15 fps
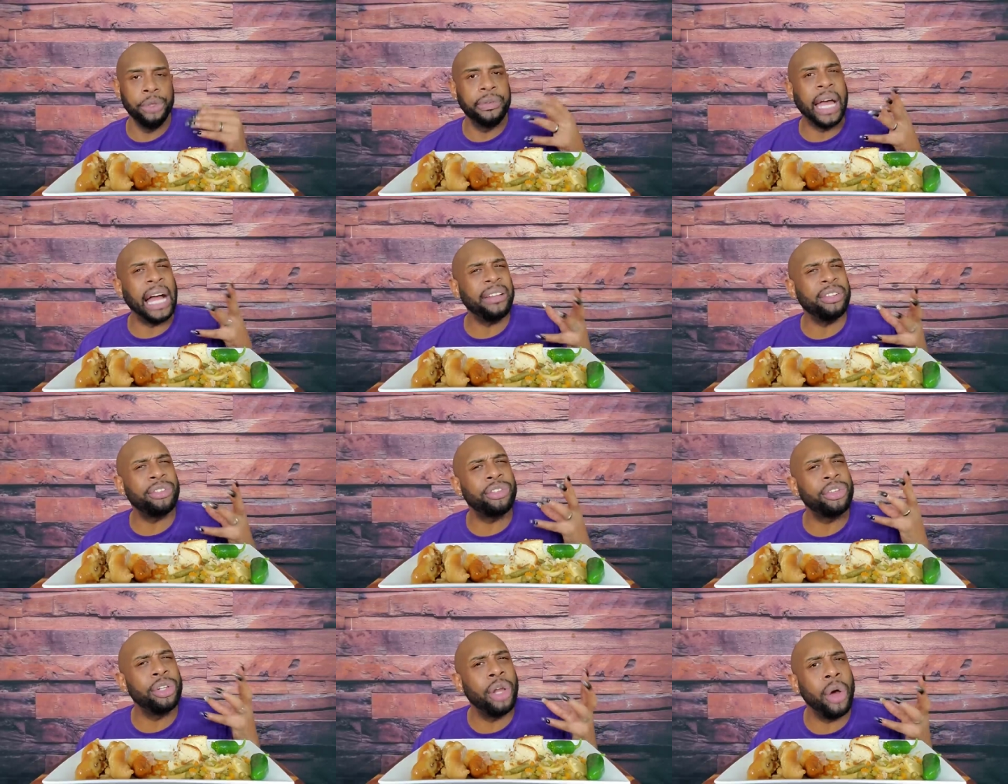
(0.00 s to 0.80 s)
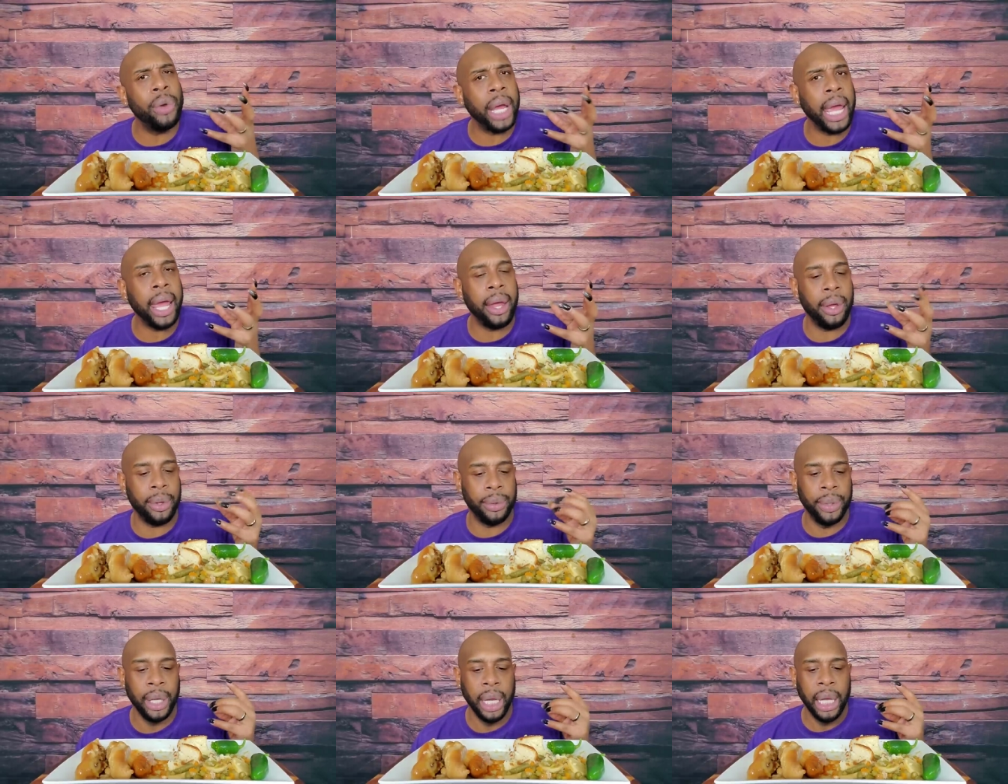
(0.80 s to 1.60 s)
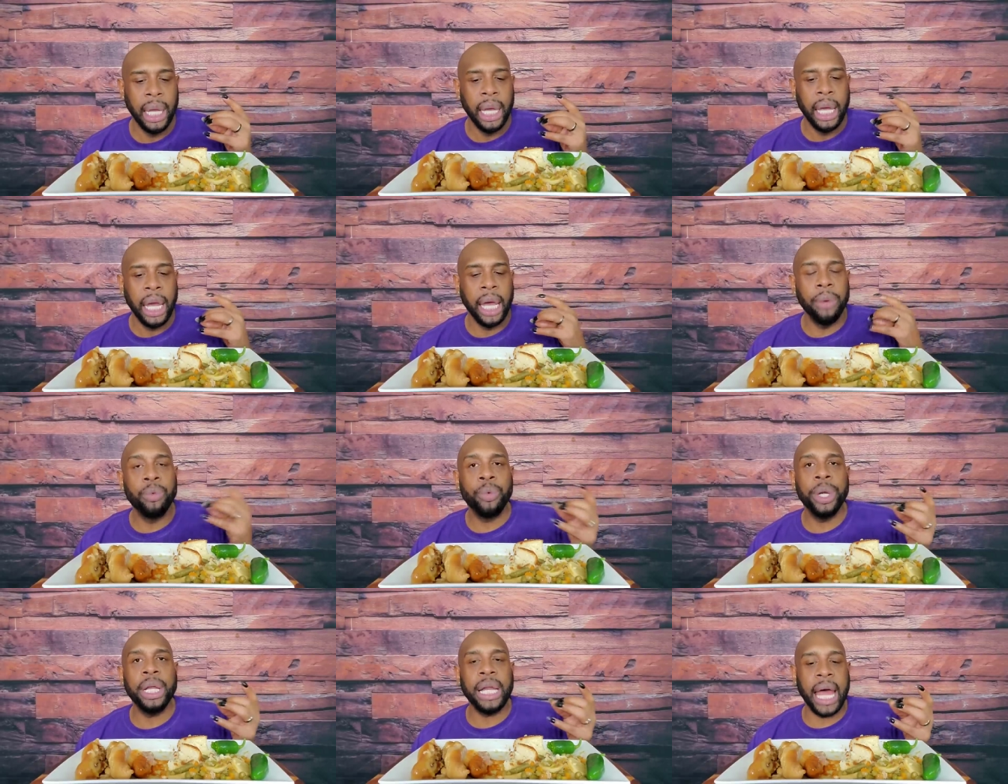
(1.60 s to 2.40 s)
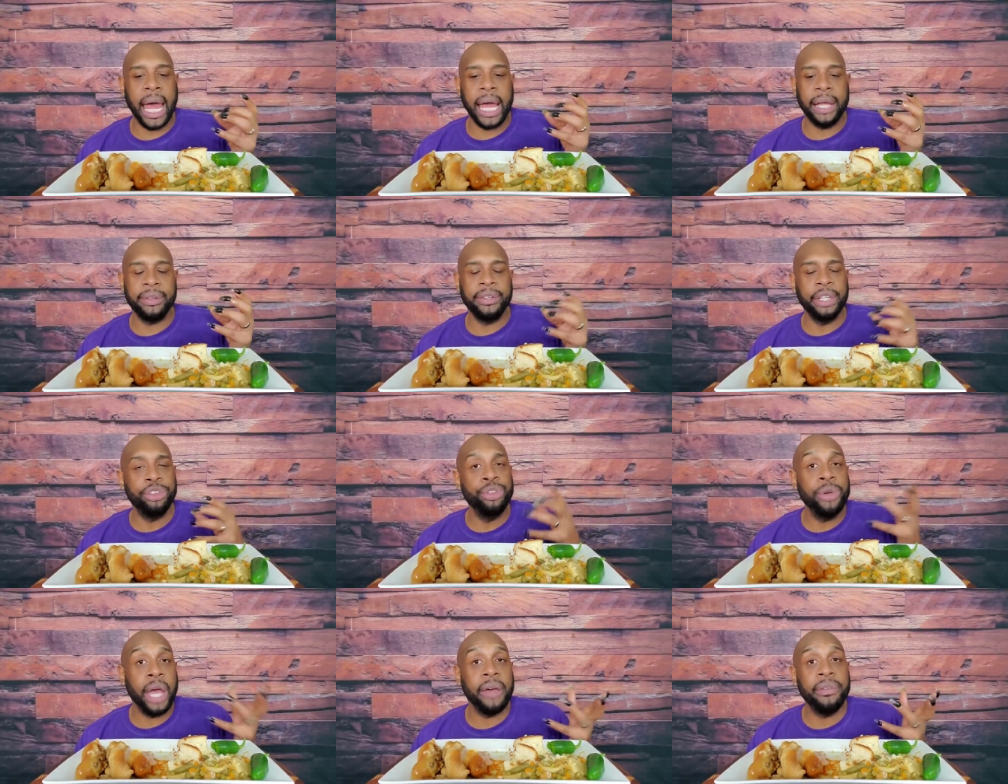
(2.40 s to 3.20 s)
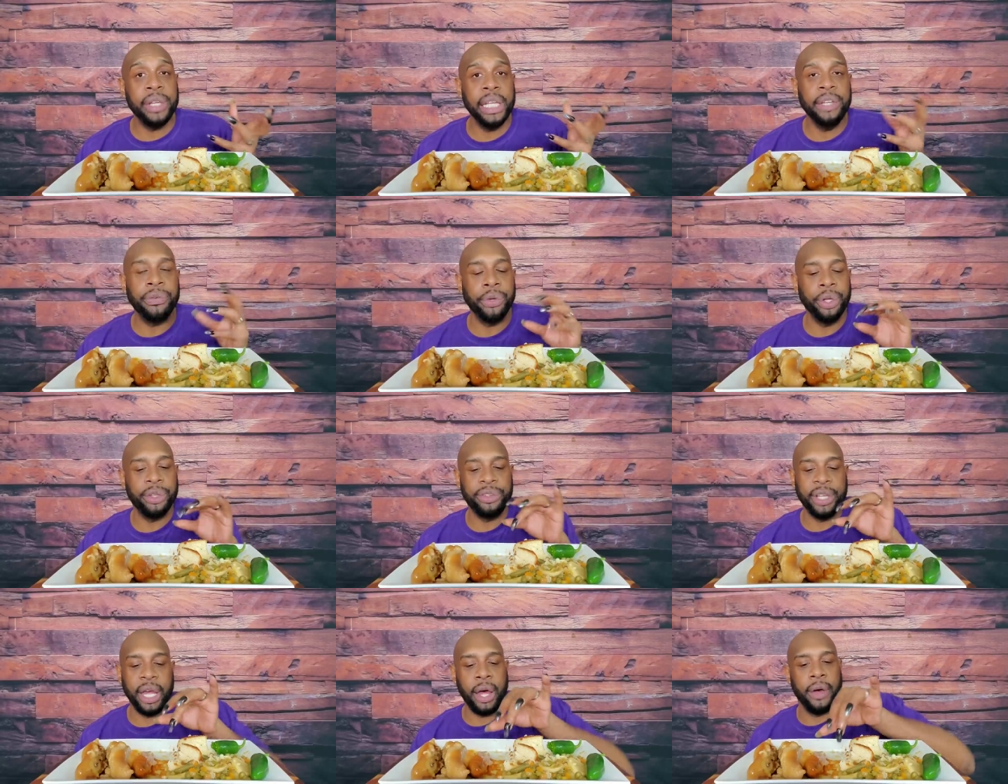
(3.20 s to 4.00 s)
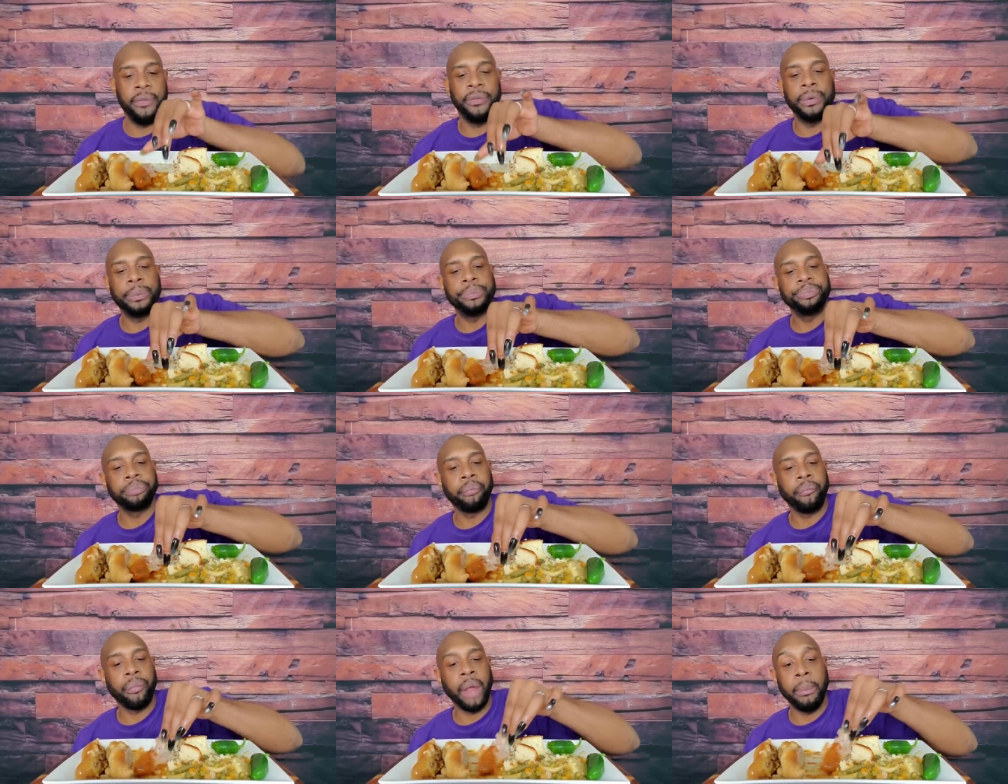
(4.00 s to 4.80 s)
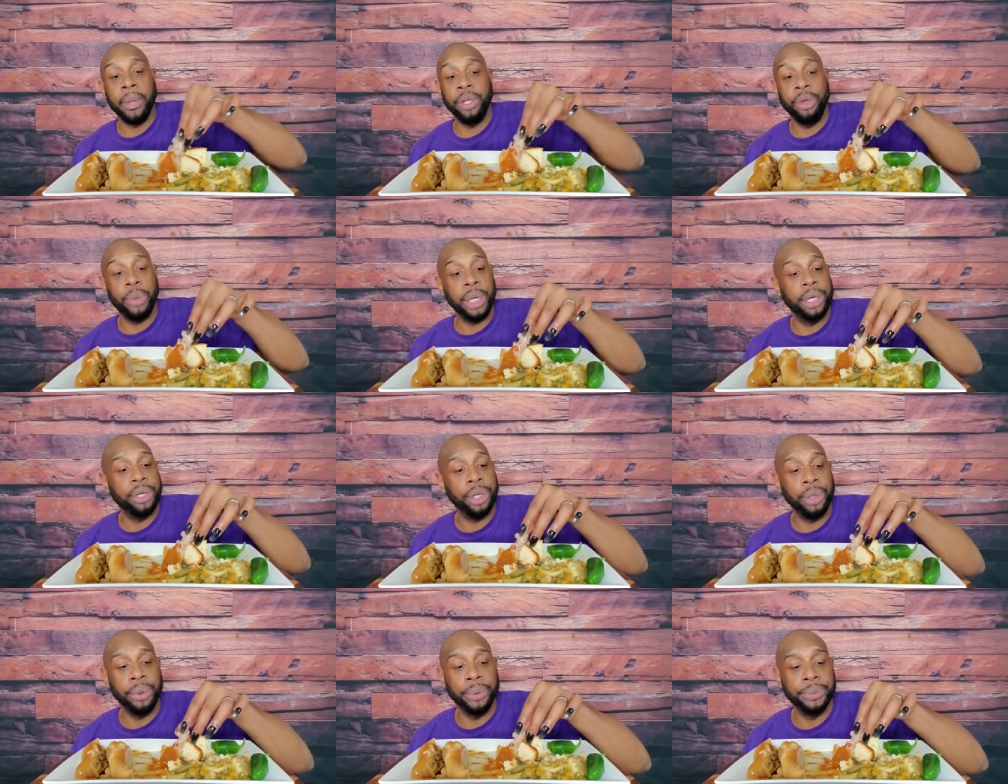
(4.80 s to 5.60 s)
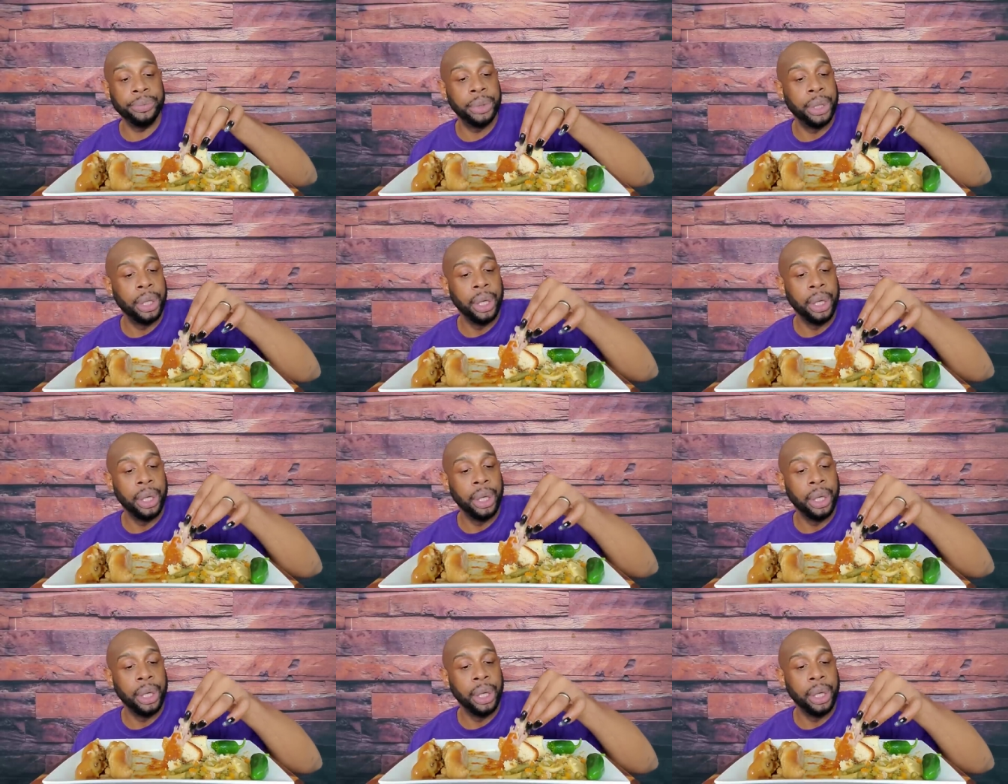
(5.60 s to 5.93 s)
You've got to slow down and realize that you have needs for yourself. I mean, you really do.